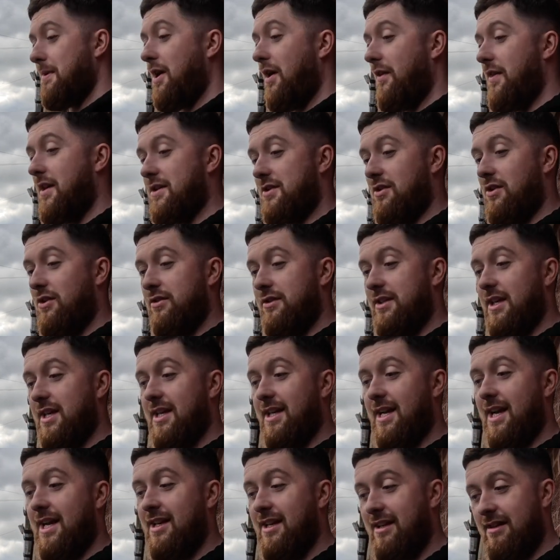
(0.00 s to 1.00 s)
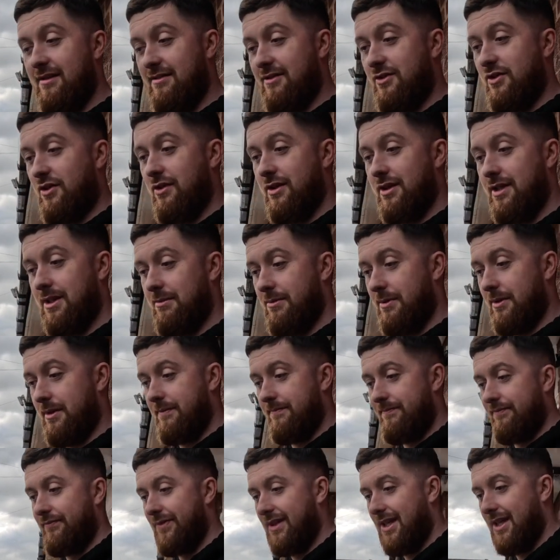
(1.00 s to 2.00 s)
on this all day getting it sorted, but
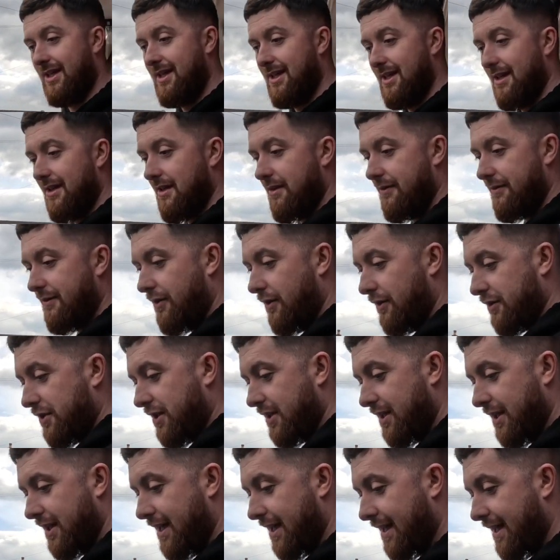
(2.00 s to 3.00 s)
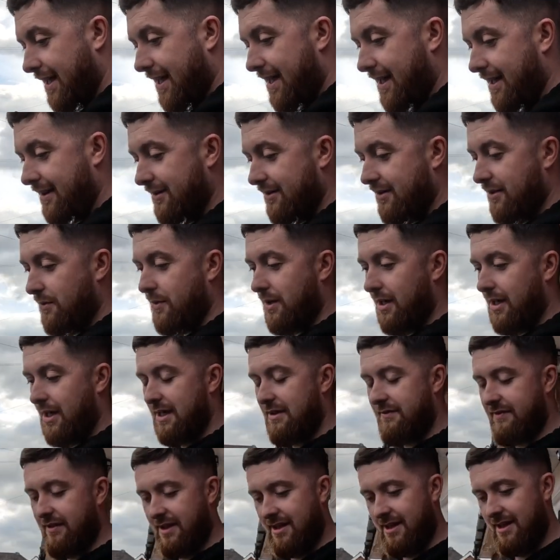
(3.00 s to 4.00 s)
unfortunately I can't. So we're gonna
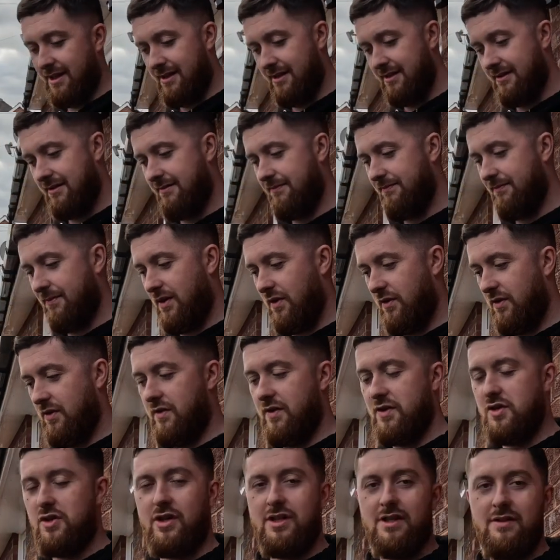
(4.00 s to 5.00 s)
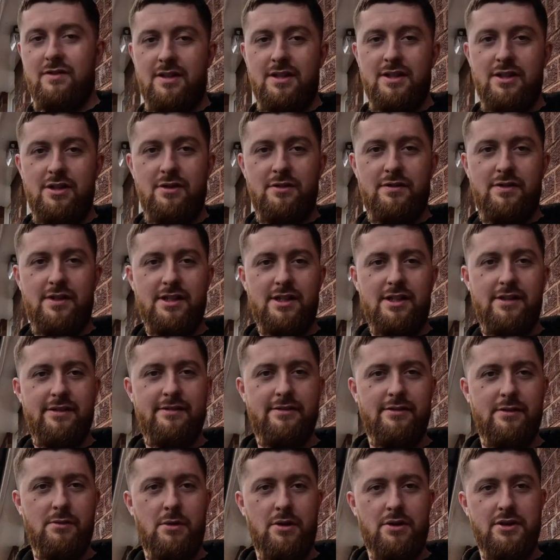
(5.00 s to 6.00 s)
leave it there. If you've enjoyed the video, thank you
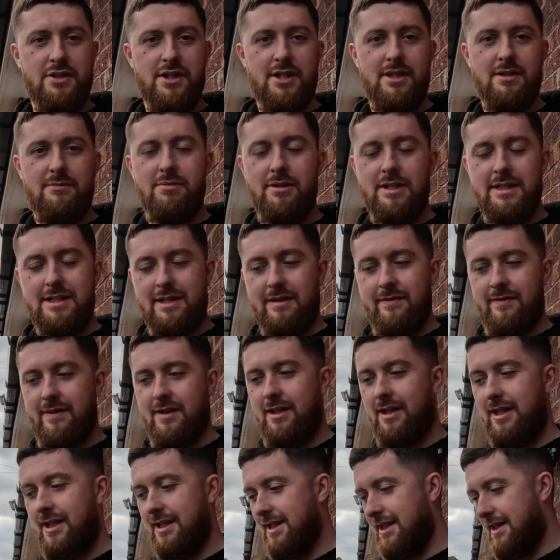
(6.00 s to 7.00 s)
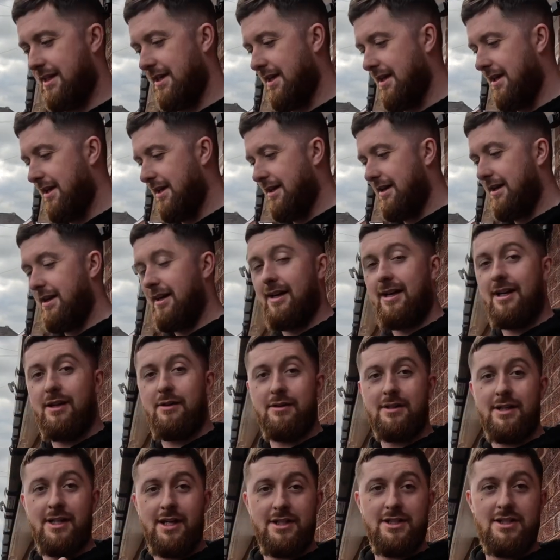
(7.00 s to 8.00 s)
for watching. Please give it a like, and I'll
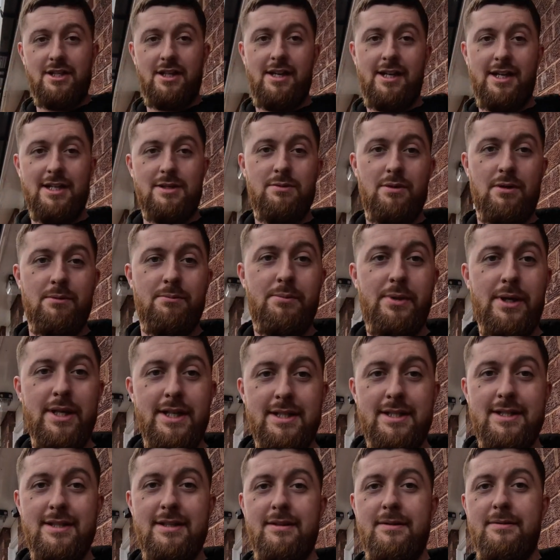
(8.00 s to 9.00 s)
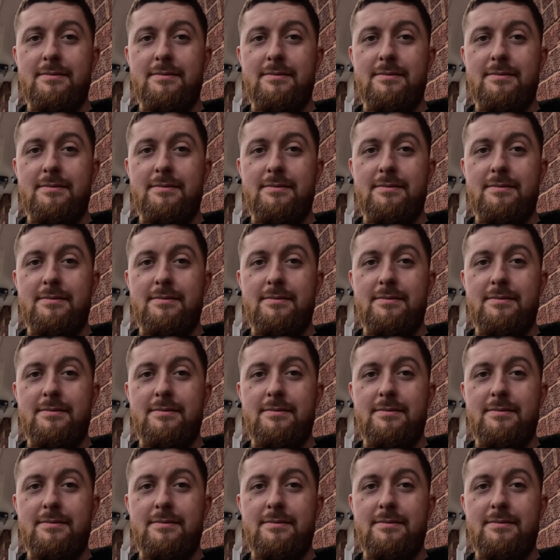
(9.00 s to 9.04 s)
catch you in the next one. Peace.